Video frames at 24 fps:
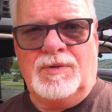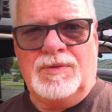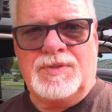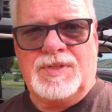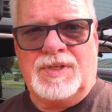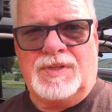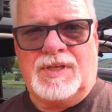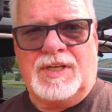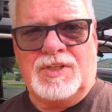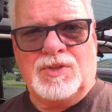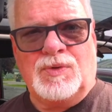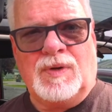so
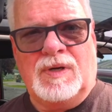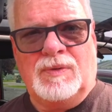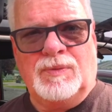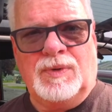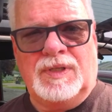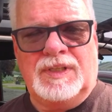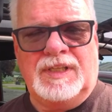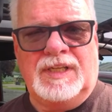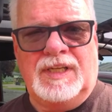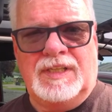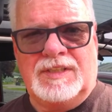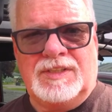that's why I
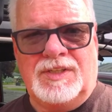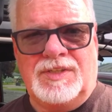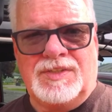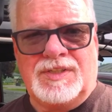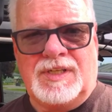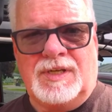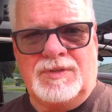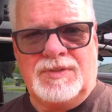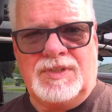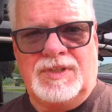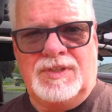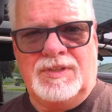wanted to get this
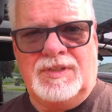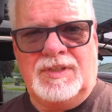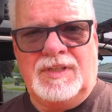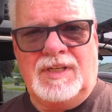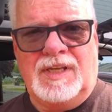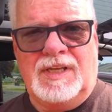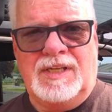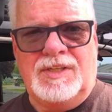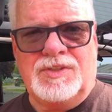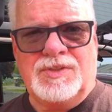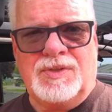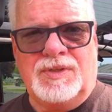out to you
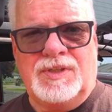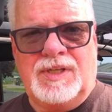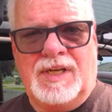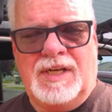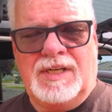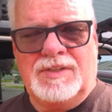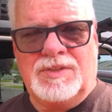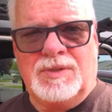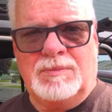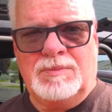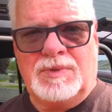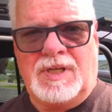today, so you
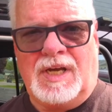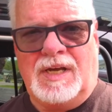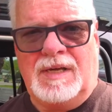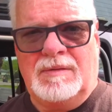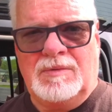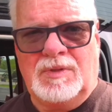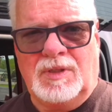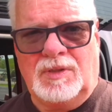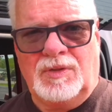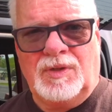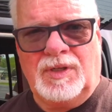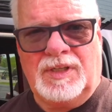had some
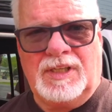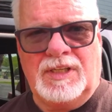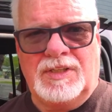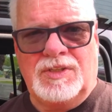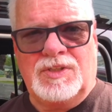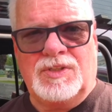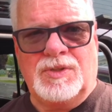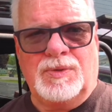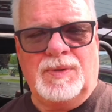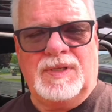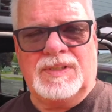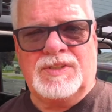time to look
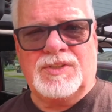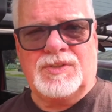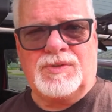into it.